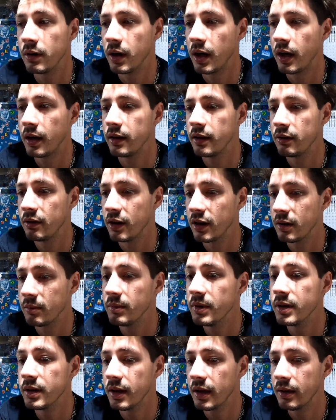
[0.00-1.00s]
highly
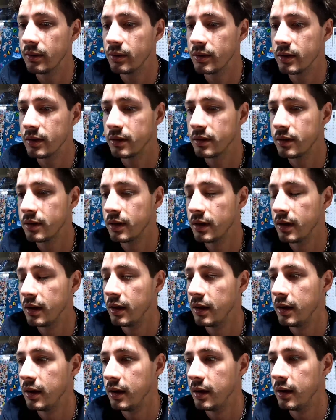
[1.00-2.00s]
recommend that one.
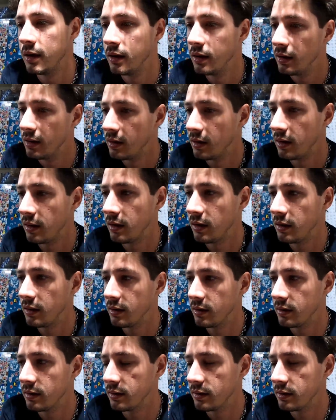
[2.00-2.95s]
The